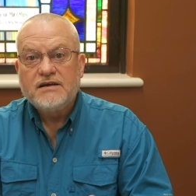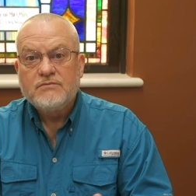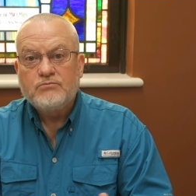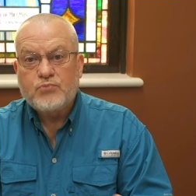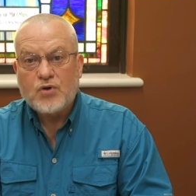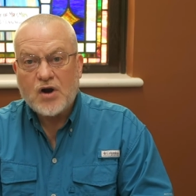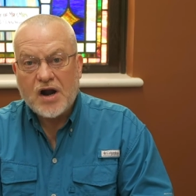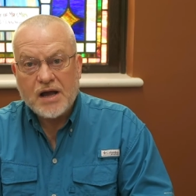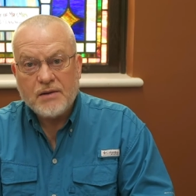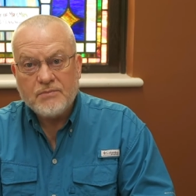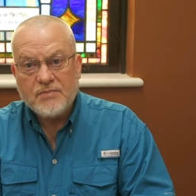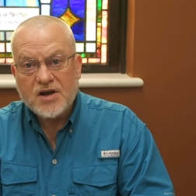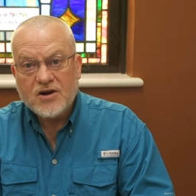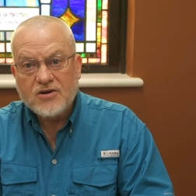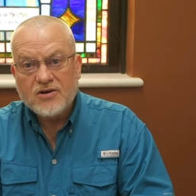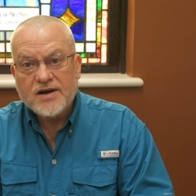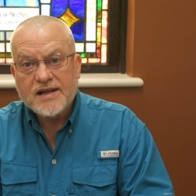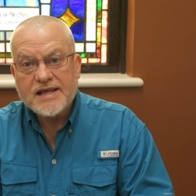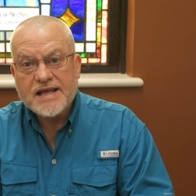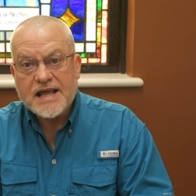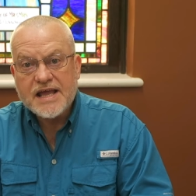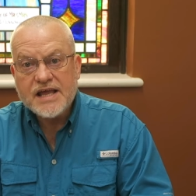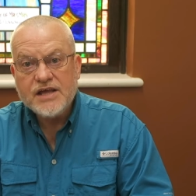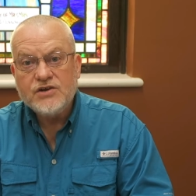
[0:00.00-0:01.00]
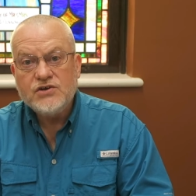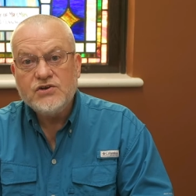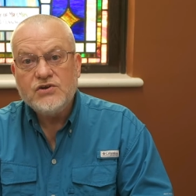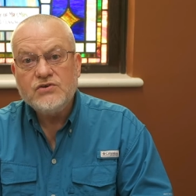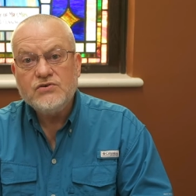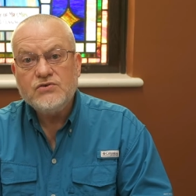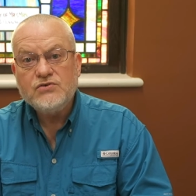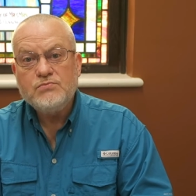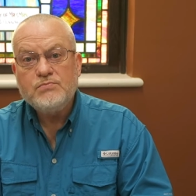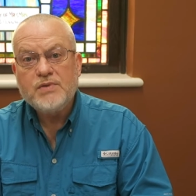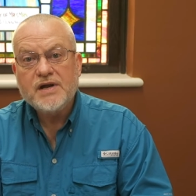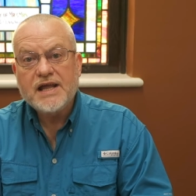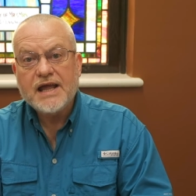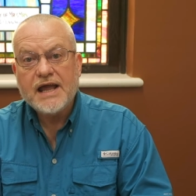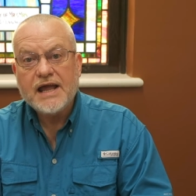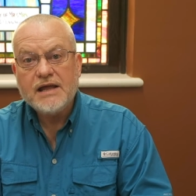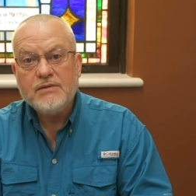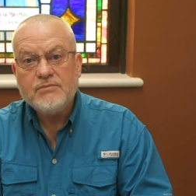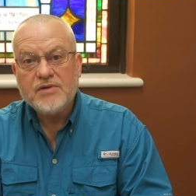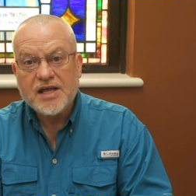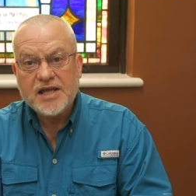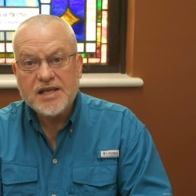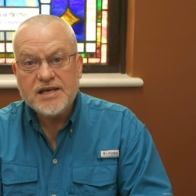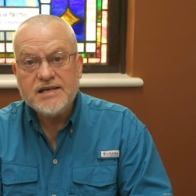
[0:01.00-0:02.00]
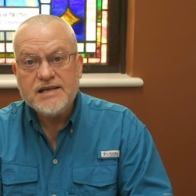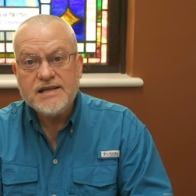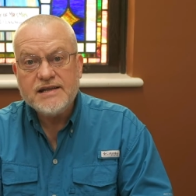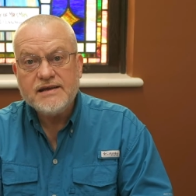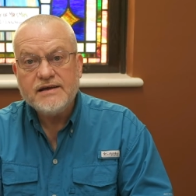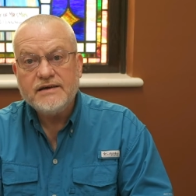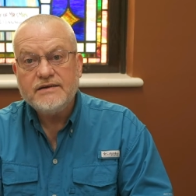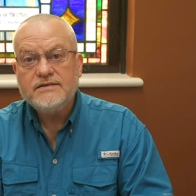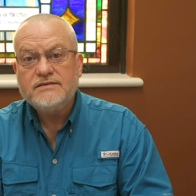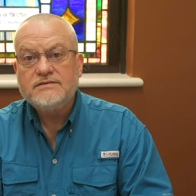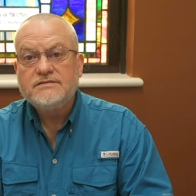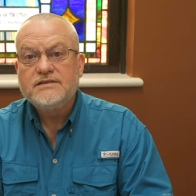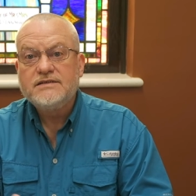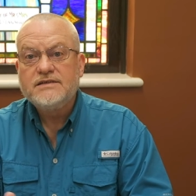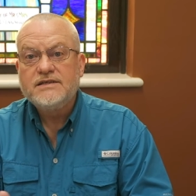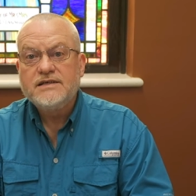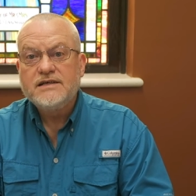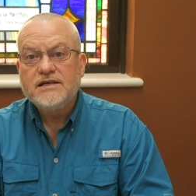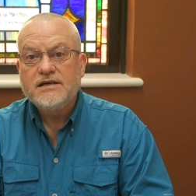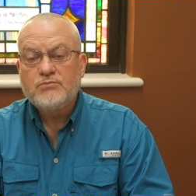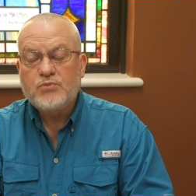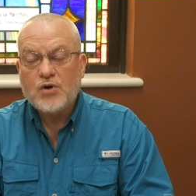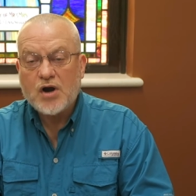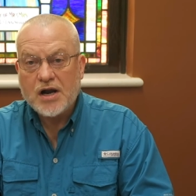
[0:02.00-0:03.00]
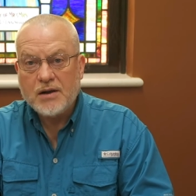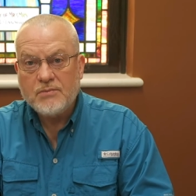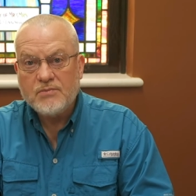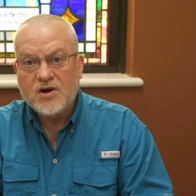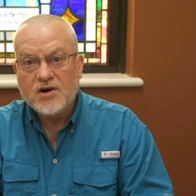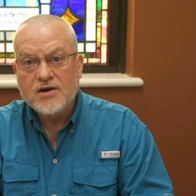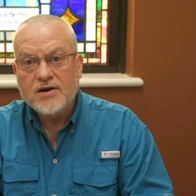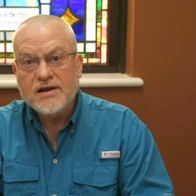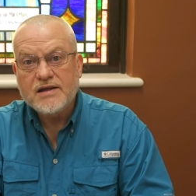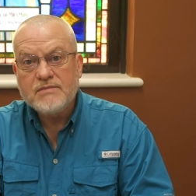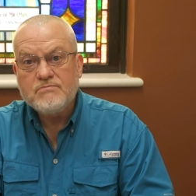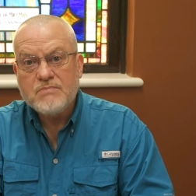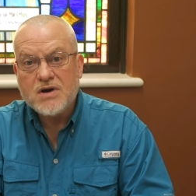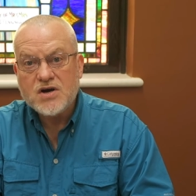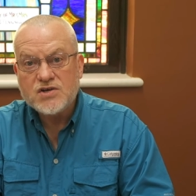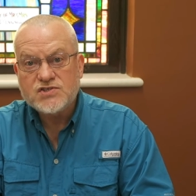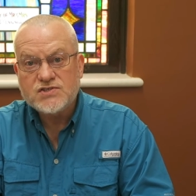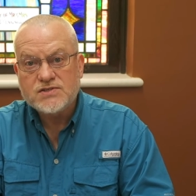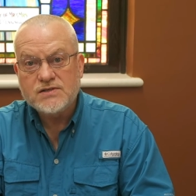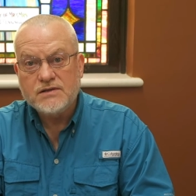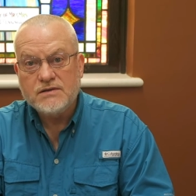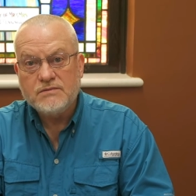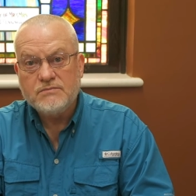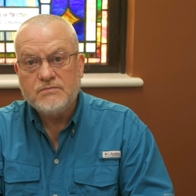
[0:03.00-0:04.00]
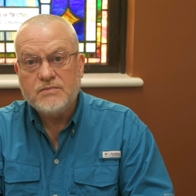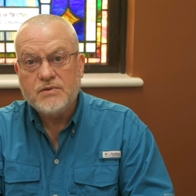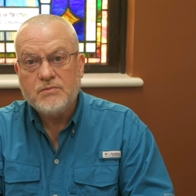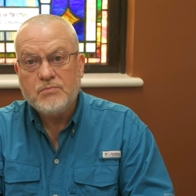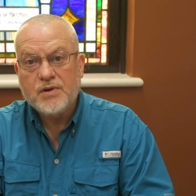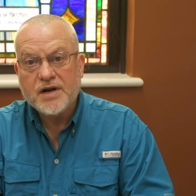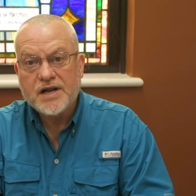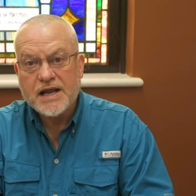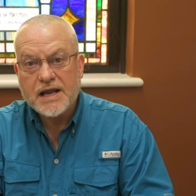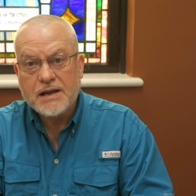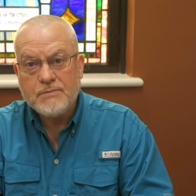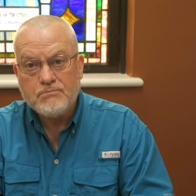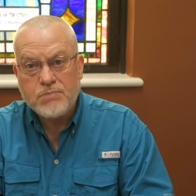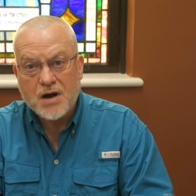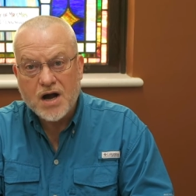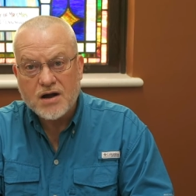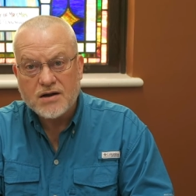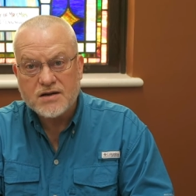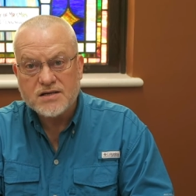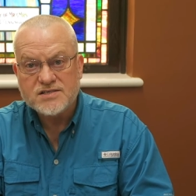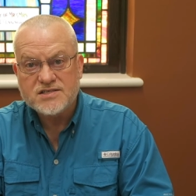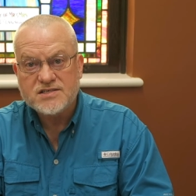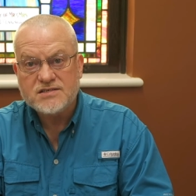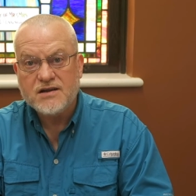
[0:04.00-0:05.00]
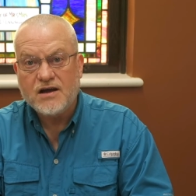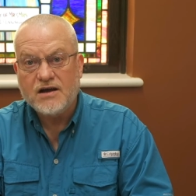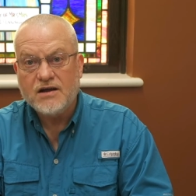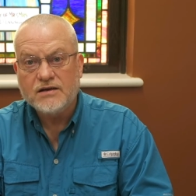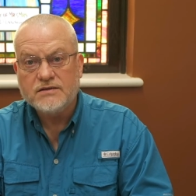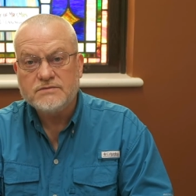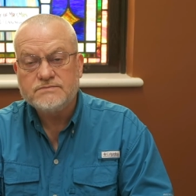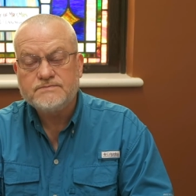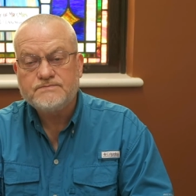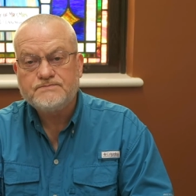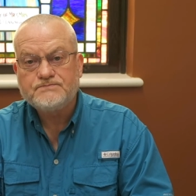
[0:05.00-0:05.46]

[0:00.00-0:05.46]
Primarily Hindu became India, primarily Muslim became Pakistan.